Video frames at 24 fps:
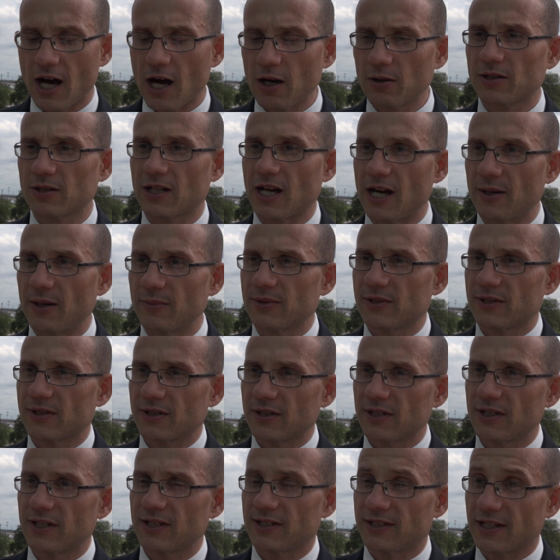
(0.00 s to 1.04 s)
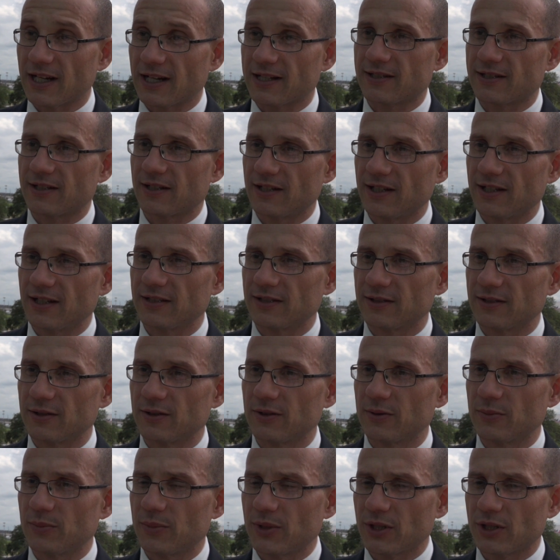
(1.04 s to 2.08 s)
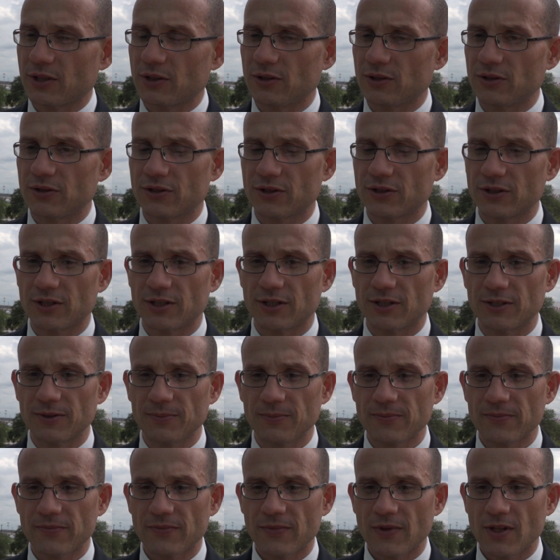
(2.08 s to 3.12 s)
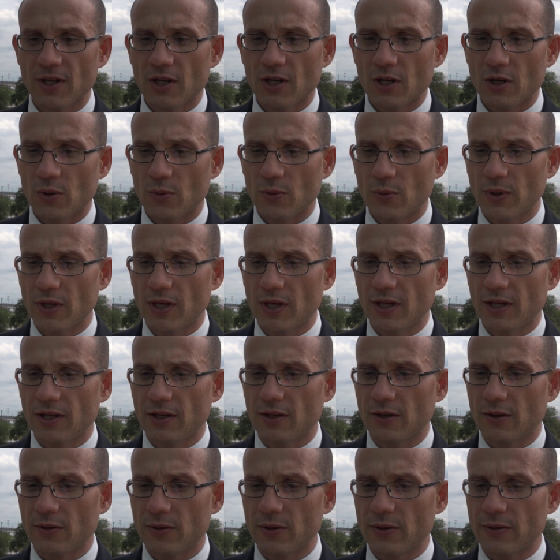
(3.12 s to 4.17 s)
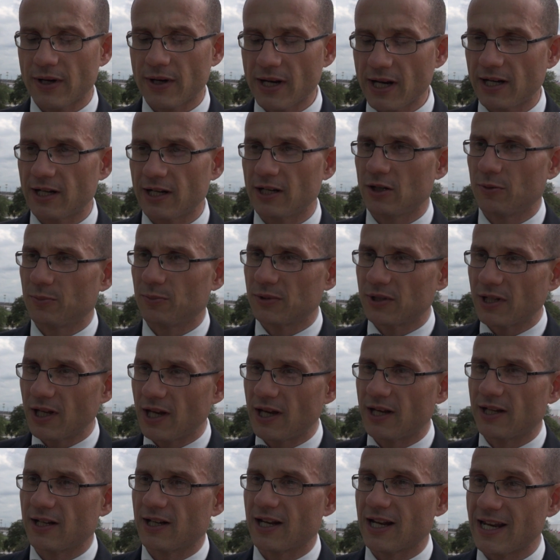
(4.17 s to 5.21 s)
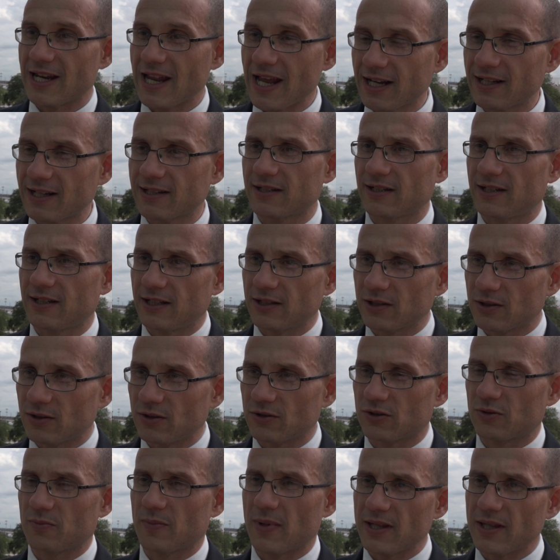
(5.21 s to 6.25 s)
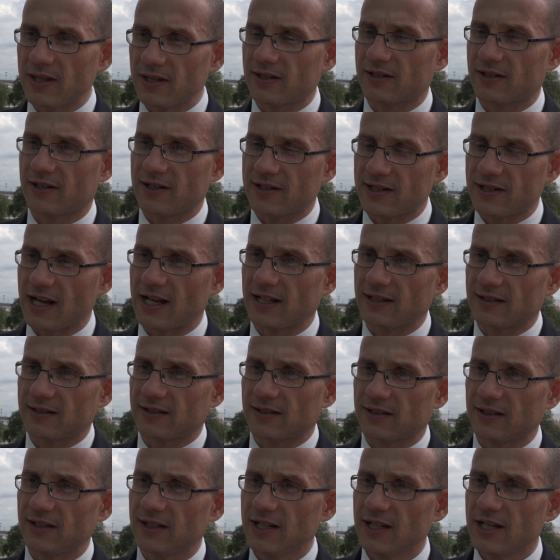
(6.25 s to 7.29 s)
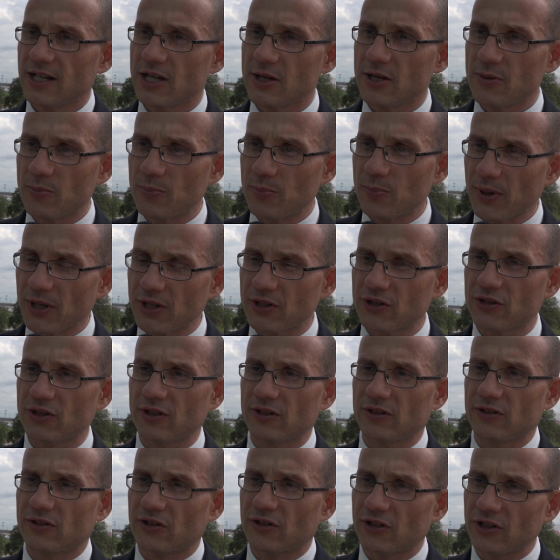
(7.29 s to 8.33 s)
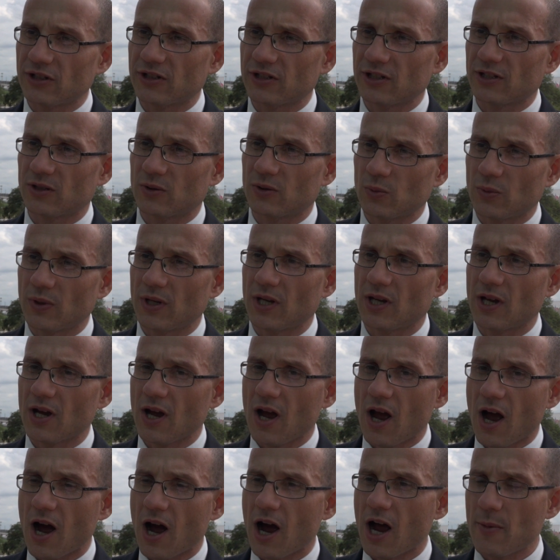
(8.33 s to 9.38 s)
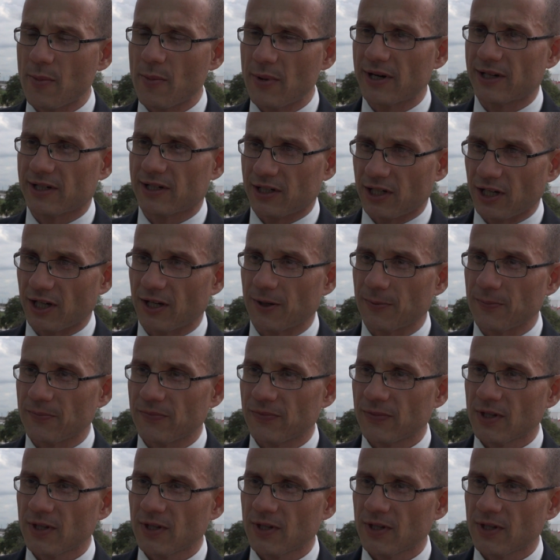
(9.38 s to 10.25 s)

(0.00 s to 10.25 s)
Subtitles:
outcomes is excellent, because we really obtain an excellent cosmetic result in patients treated with MRT.